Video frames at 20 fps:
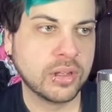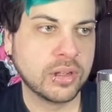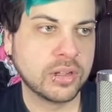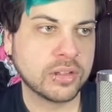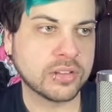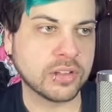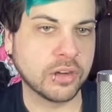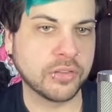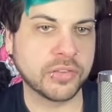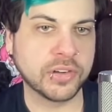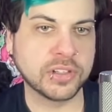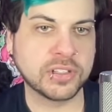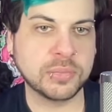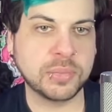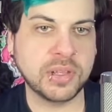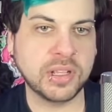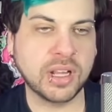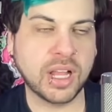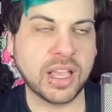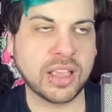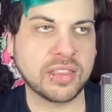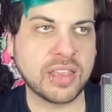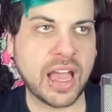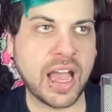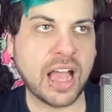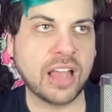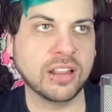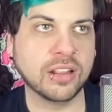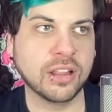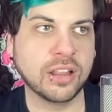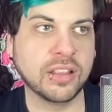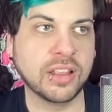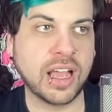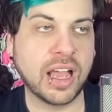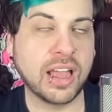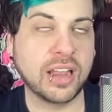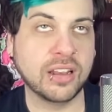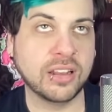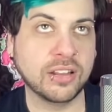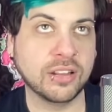So for it to be like that
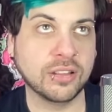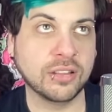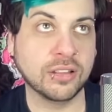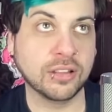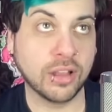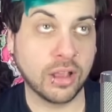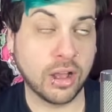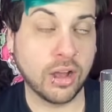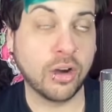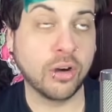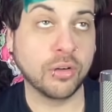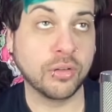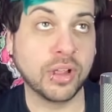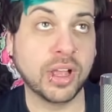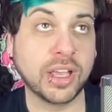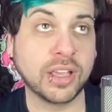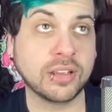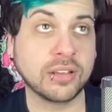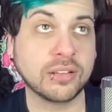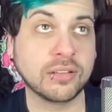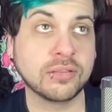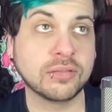low, like